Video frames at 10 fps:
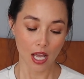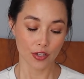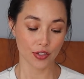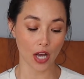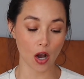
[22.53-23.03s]

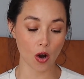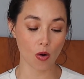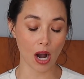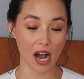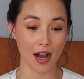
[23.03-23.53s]

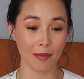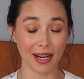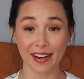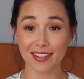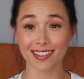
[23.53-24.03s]
So
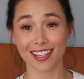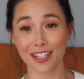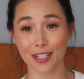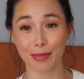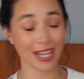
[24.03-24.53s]
I guess let's
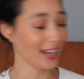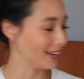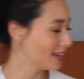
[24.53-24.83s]
just begin.